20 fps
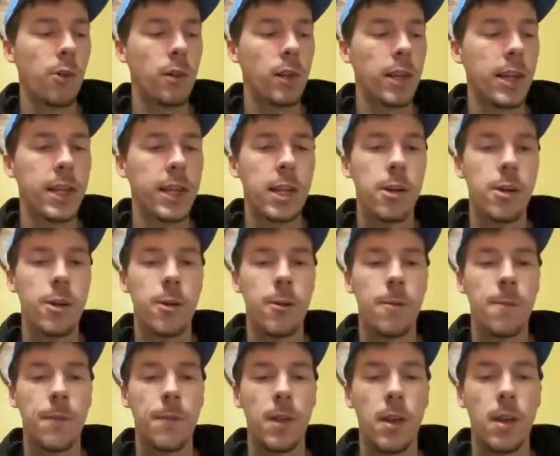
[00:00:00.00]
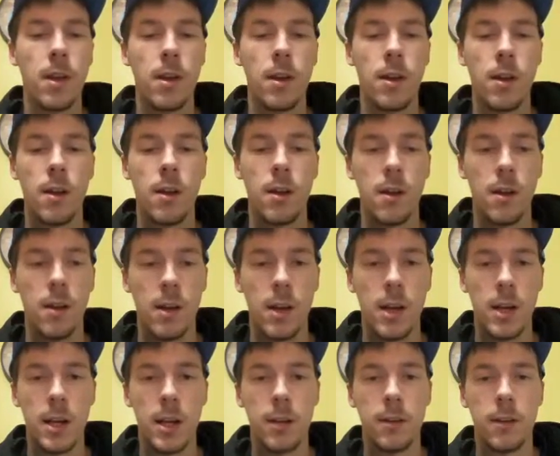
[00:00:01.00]
the lake here
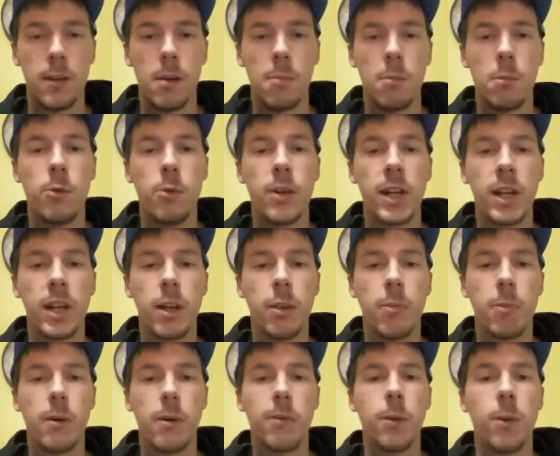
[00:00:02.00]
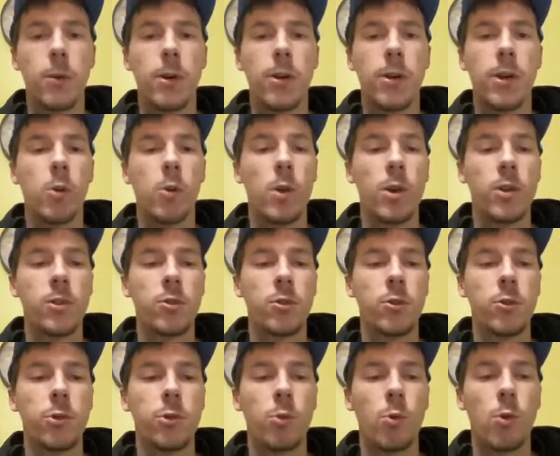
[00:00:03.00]
and moving into the Buffalo area, western
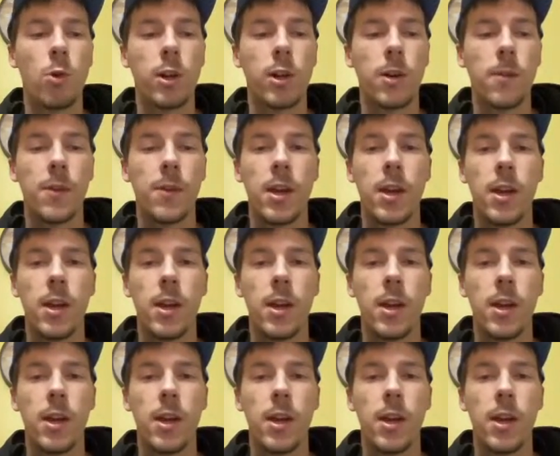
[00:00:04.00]
New York.